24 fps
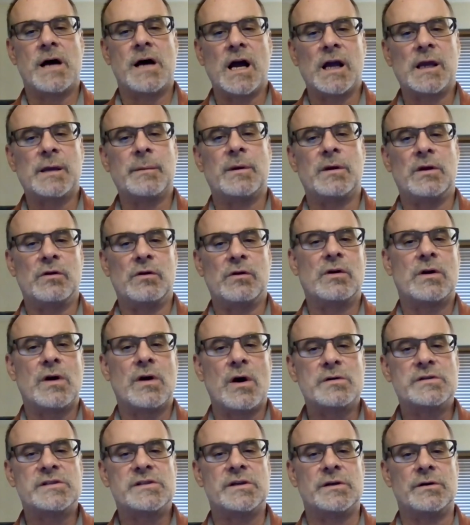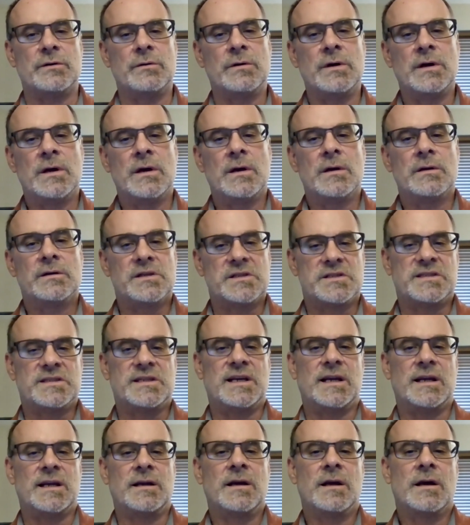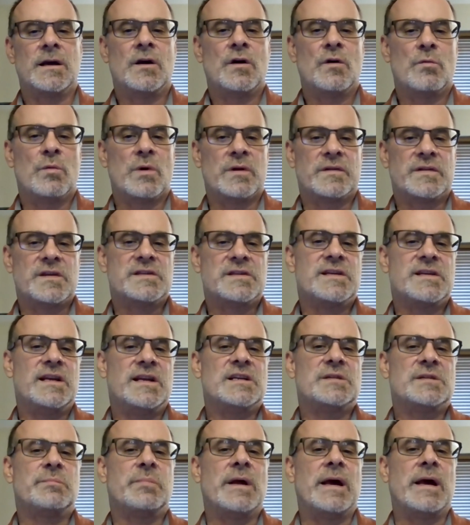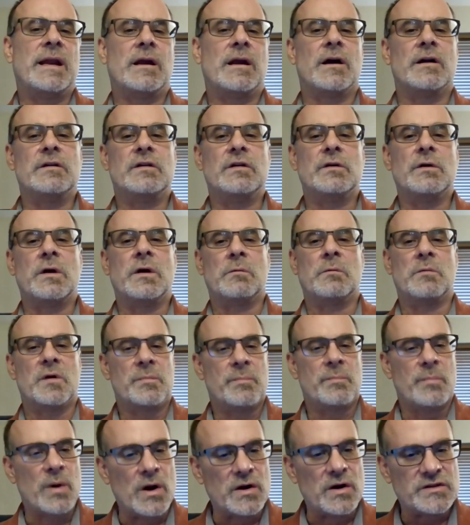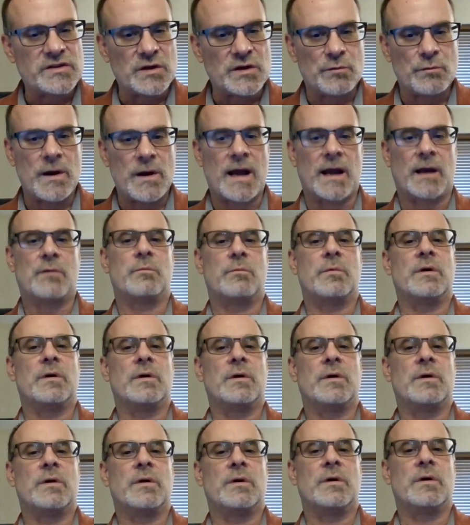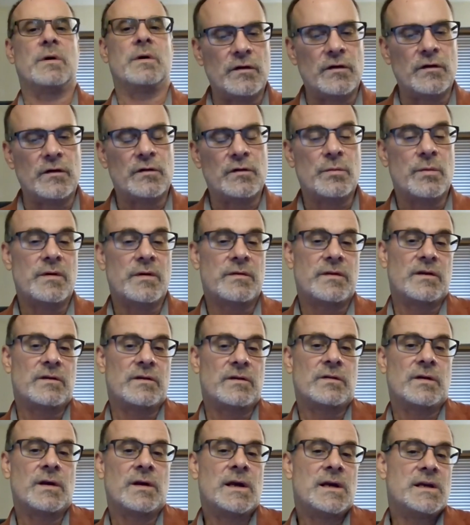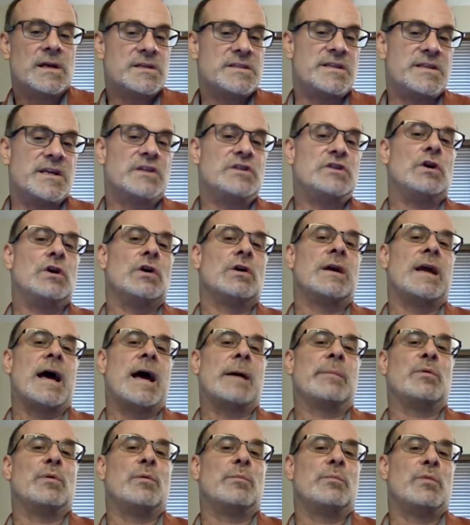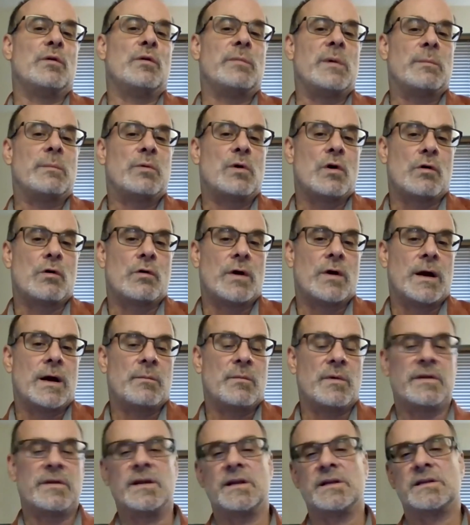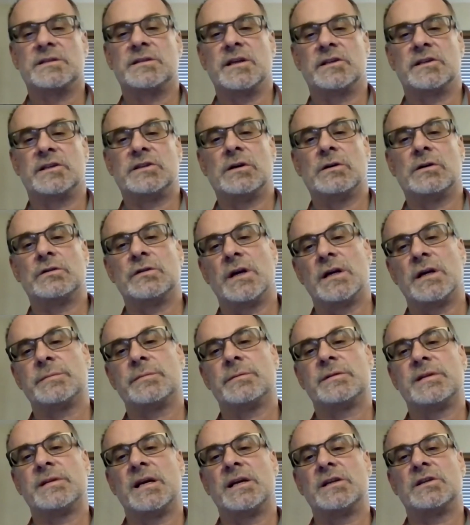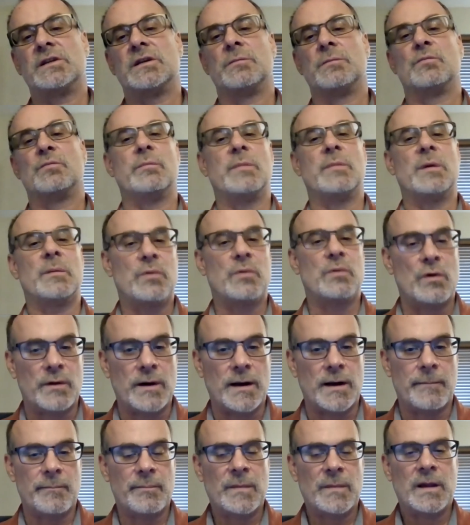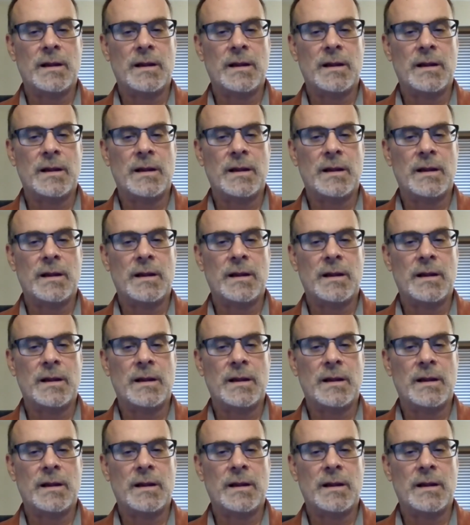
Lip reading: document you can go to see what the city is planning on doing with Parks and Rec, its land use, with its 6-year capital improvement program, with its 6-year transportation improvement program.